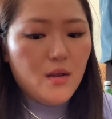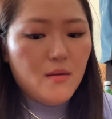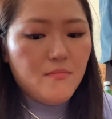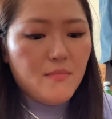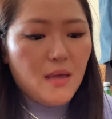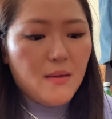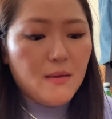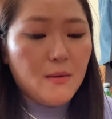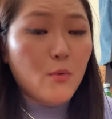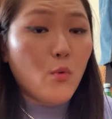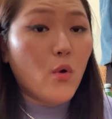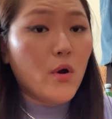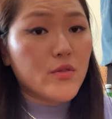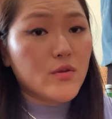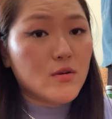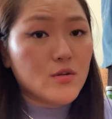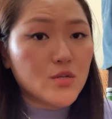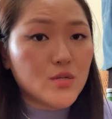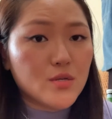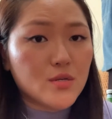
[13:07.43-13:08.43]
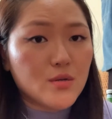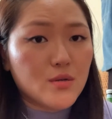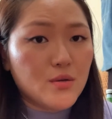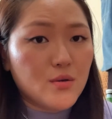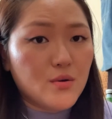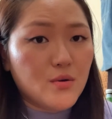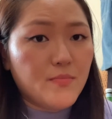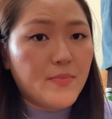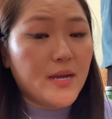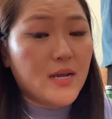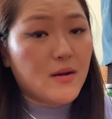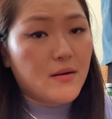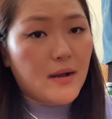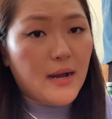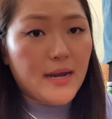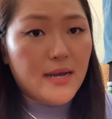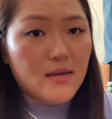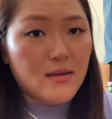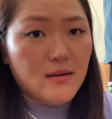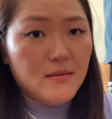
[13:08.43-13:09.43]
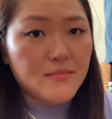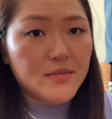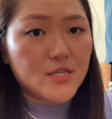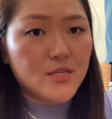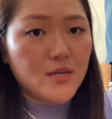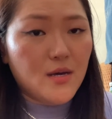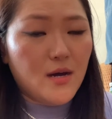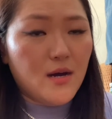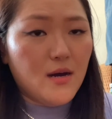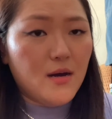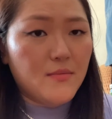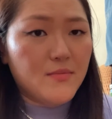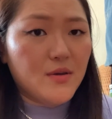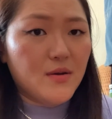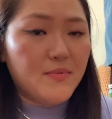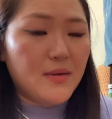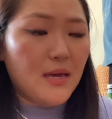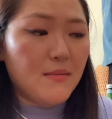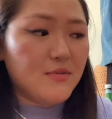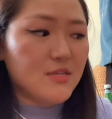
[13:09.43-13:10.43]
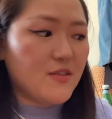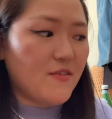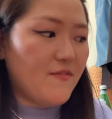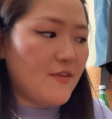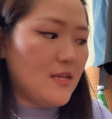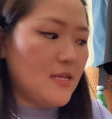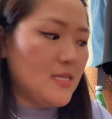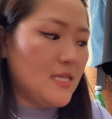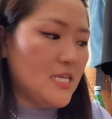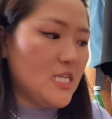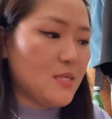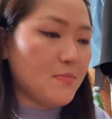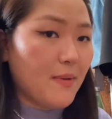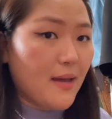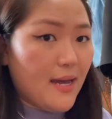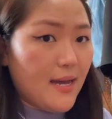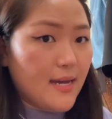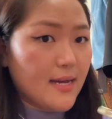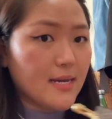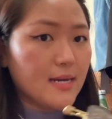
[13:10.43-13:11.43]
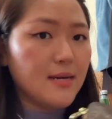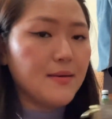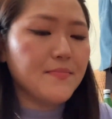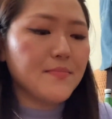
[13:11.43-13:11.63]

maybe 1 or 2 bigger items you'll be able to fit in this bag.